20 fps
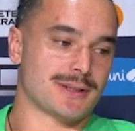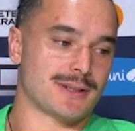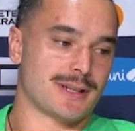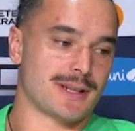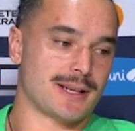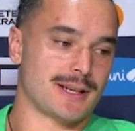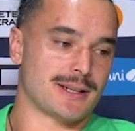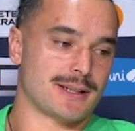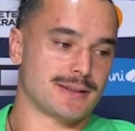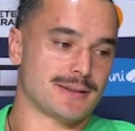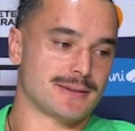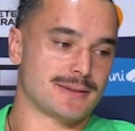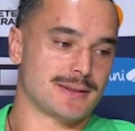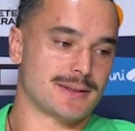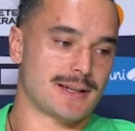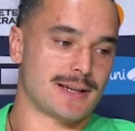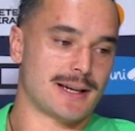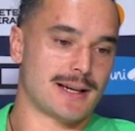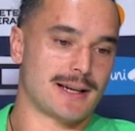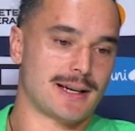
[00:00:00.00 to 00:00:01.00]
and then
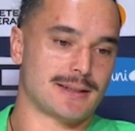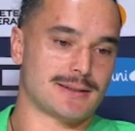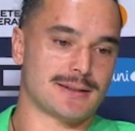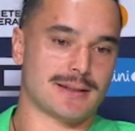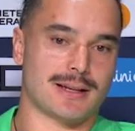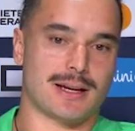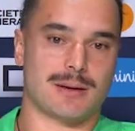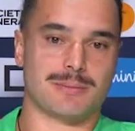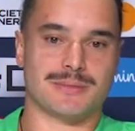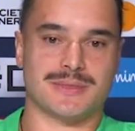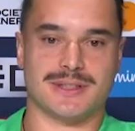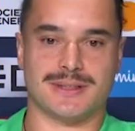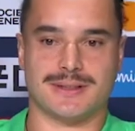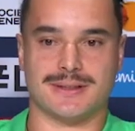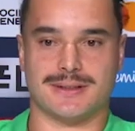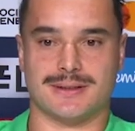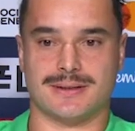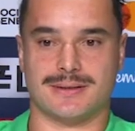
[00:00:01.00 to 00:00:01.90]
uh, to come to